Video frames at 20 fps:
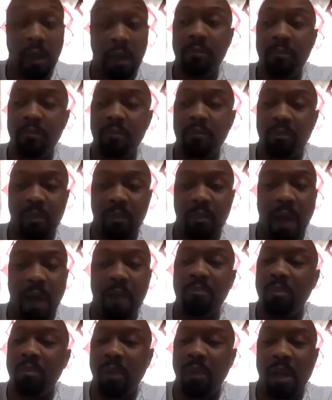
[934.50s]
I, my
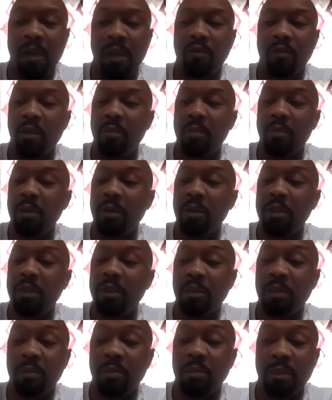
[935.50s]
grandmother's been telling me that since
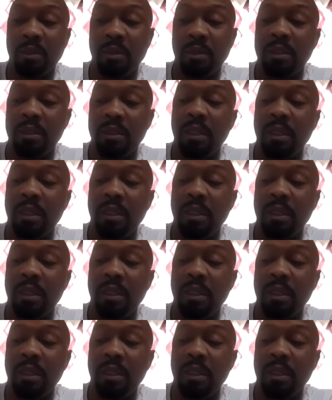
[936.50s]
I was a kid.